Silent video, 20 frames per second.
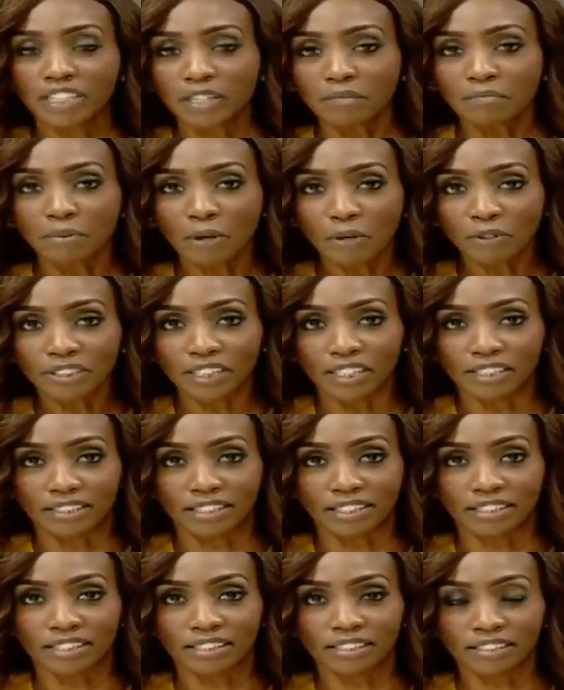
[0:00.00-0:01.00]
We've seen
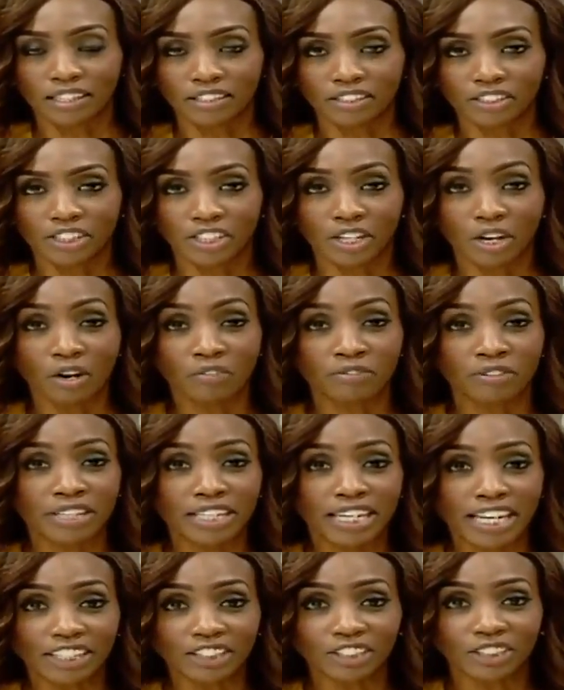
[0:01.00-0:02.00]
protests in this country
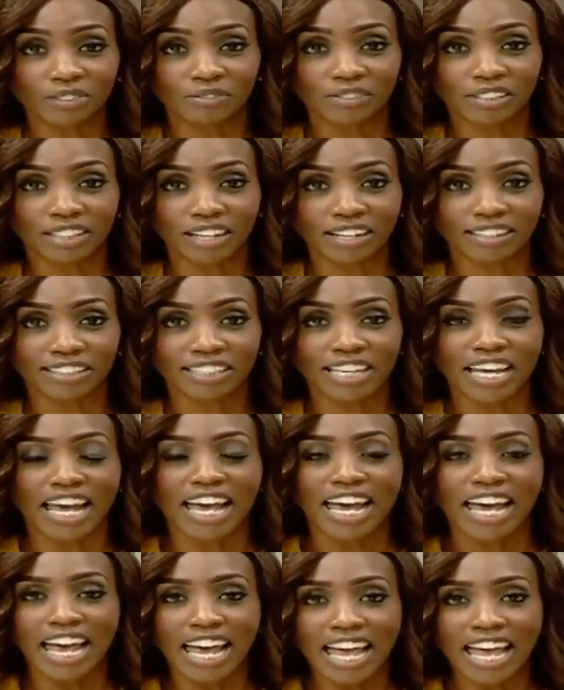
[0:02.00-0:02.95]
over election results